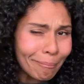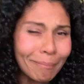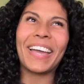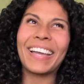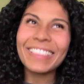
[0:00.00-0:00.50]

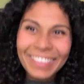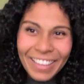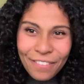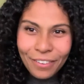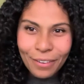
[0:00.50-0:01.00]
I
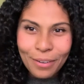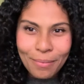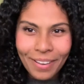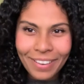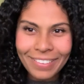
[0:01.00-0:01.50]
love Harry
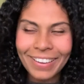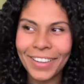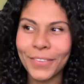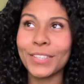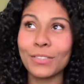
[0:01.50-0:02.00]
Potter.
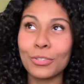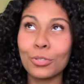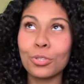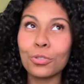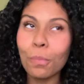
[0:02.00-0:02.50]
I was a
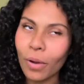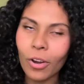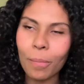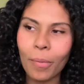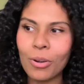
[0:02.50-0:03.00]
super
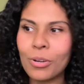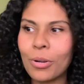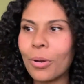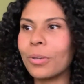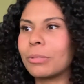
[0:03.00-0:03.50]
Harry Potter
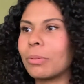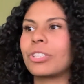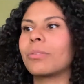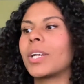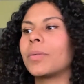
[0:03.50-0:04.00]
nerd,
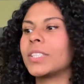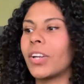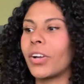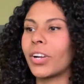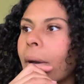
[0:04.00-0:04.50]
especially when I was
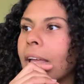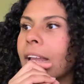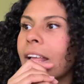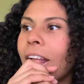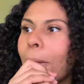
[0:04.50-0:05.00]
younger.
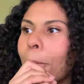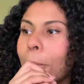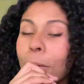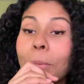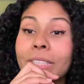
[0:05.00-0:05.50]
But
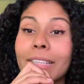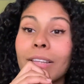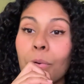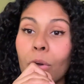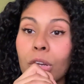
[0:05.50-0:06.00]
when people say
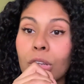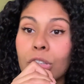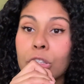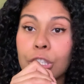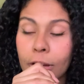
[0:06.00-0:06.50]
they want
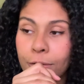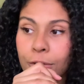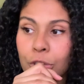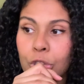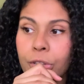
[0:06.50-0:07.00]
to
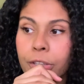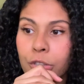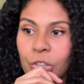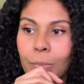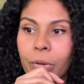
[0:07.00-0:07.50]
shift to their
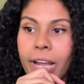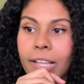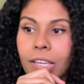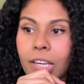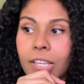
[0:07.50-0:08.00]
dream
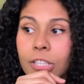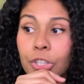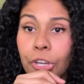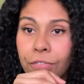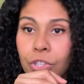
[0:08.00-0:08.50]
reality and they
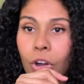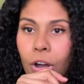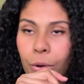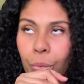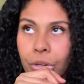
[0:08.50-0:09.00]
shift to
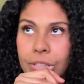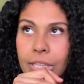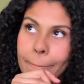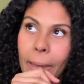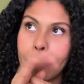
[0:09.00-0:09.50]

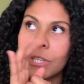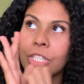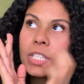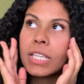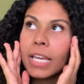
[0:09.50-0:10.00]
Hogwarts, I'm
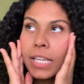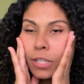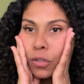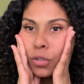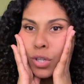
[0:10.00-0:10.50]
just getting
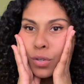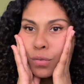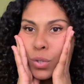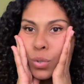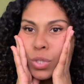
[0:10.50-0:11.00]
a little
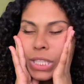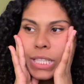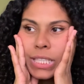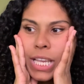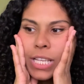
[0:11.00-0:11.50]
confused in
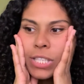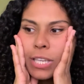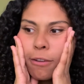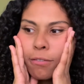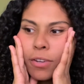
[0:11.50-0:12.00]
the sense
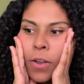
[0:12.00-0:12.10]
of,